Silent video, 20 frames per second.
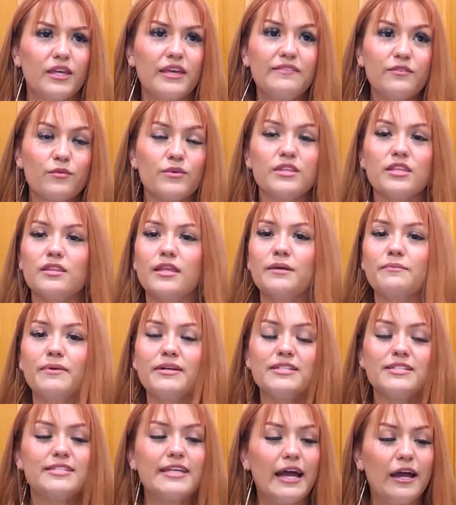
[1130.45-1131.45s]
even within like
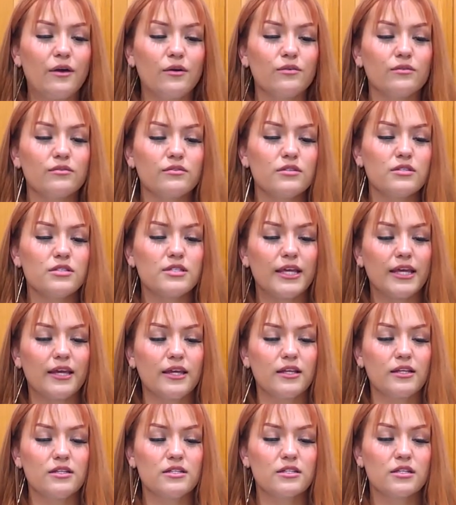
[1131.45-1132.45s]
my sounds
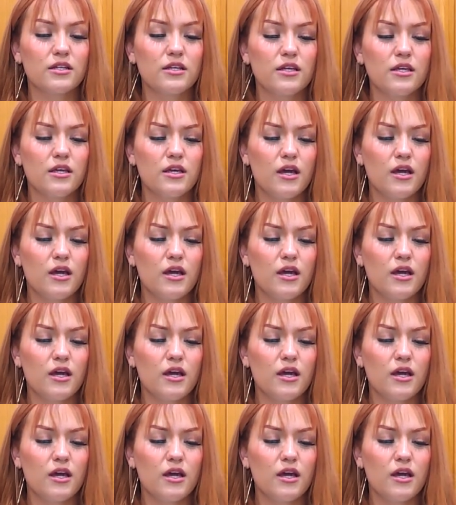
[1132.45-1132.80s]
and